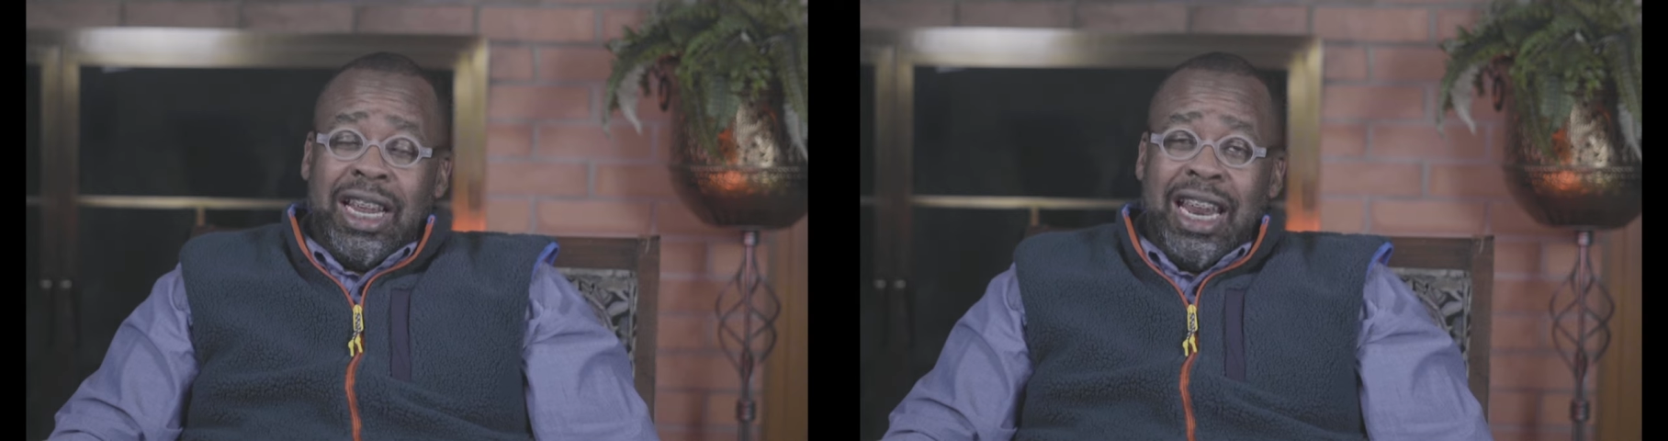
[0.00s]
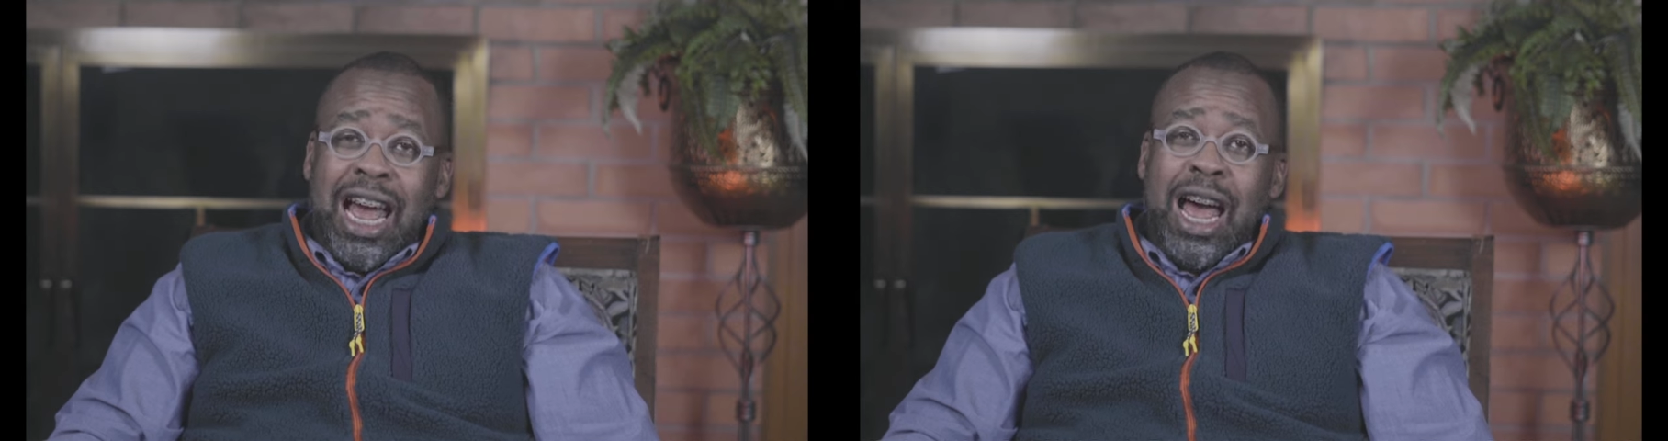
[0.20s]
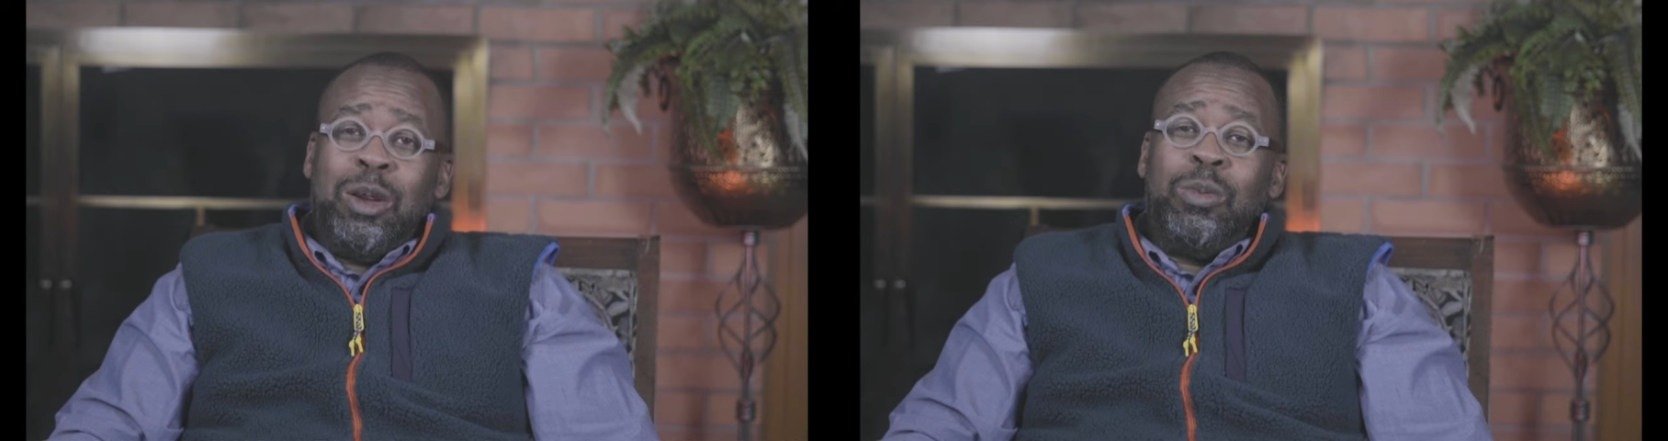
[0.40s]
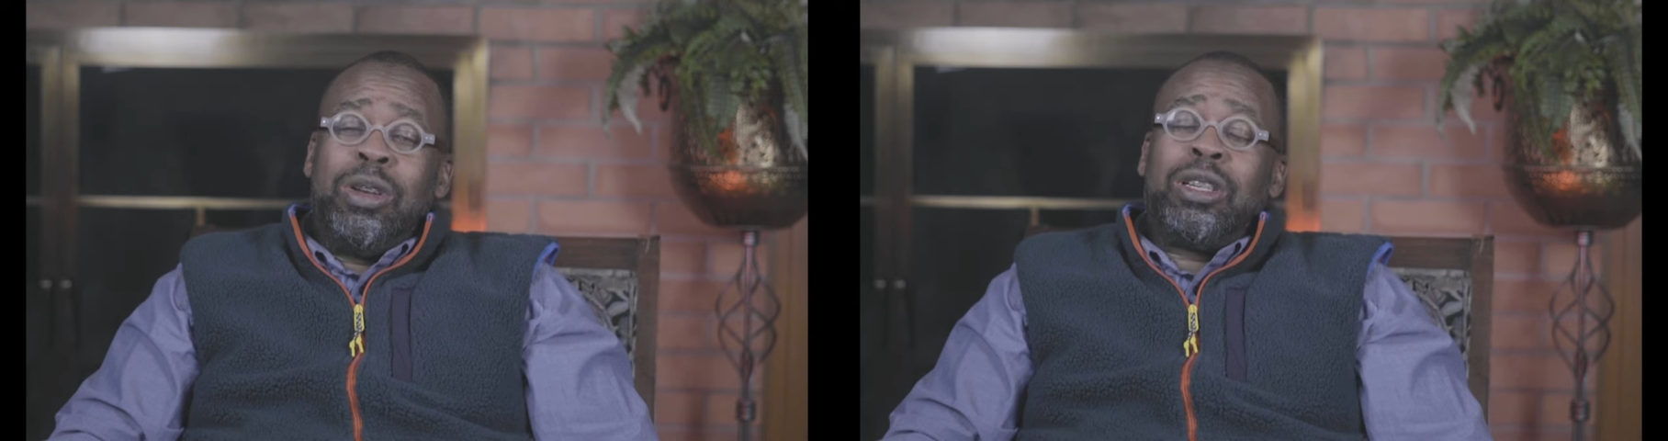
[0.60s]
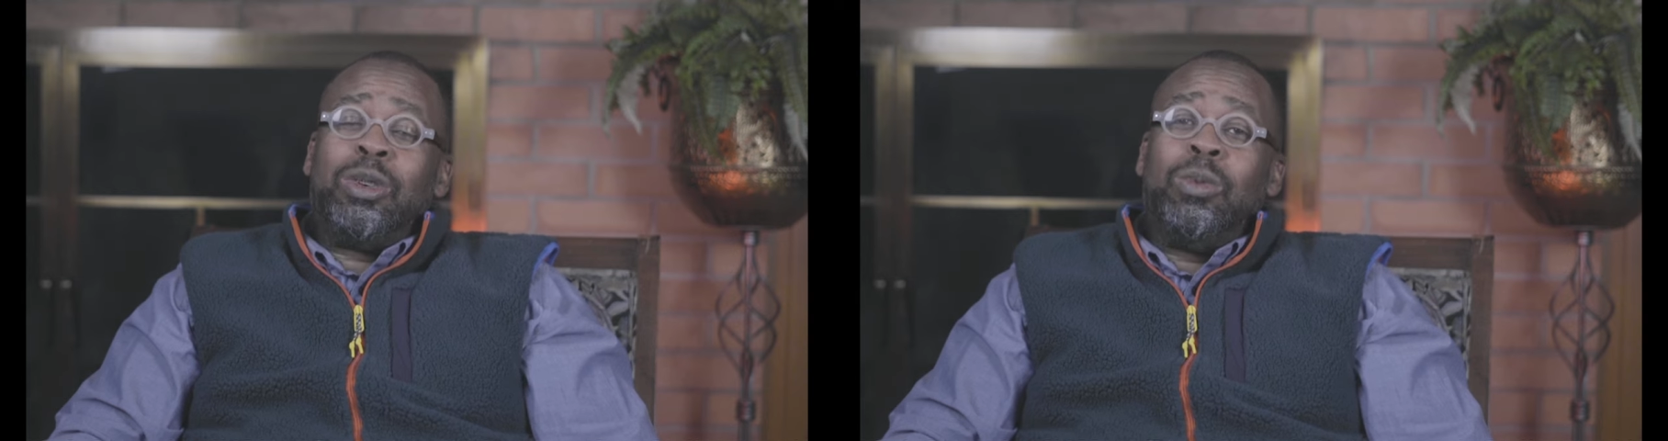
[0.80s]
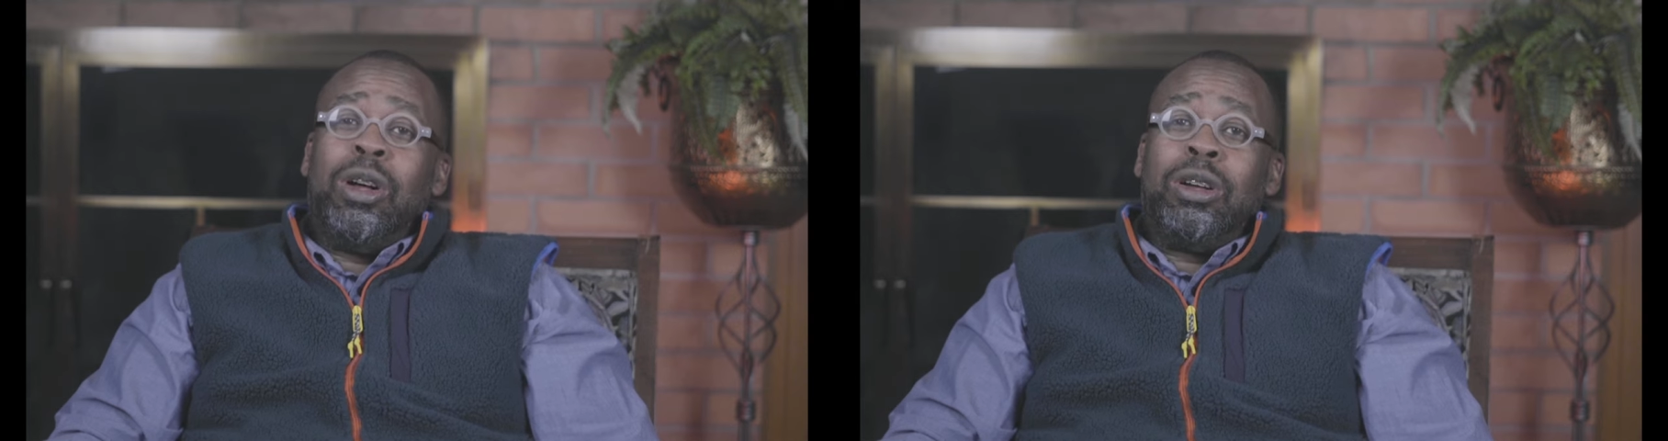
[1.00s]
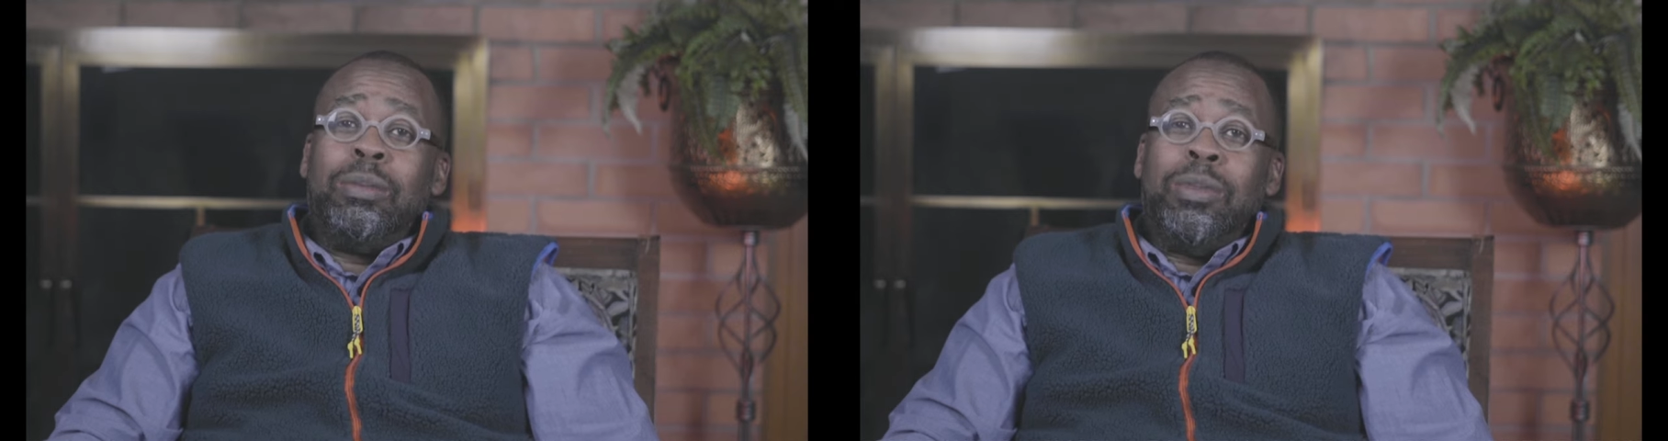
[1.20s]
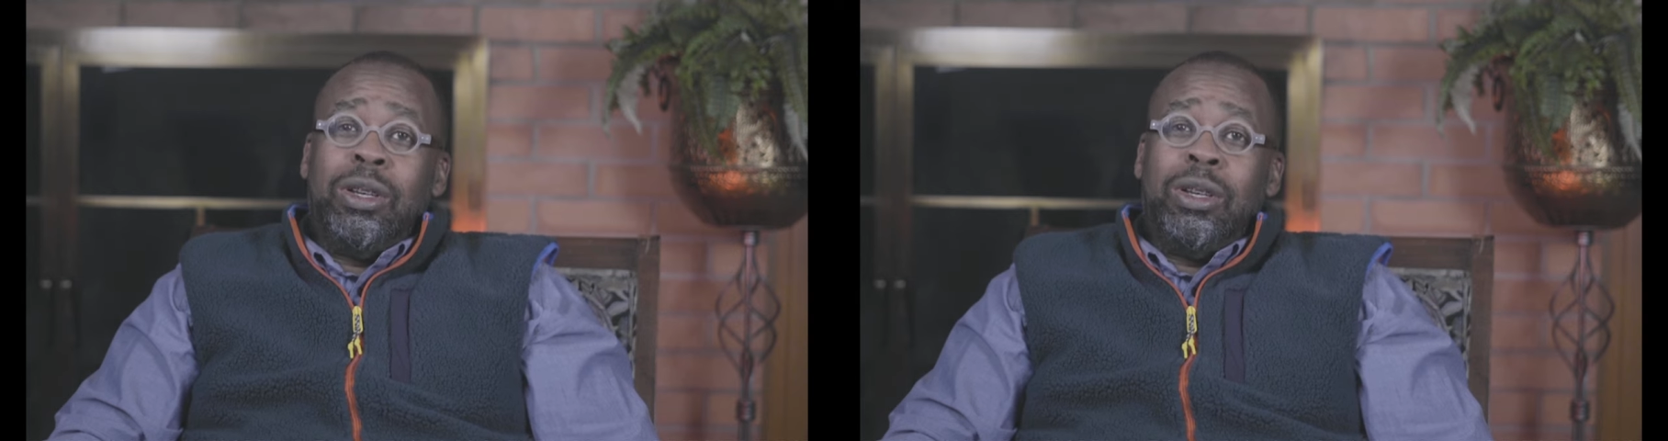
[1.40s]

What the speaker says: and I want to welcome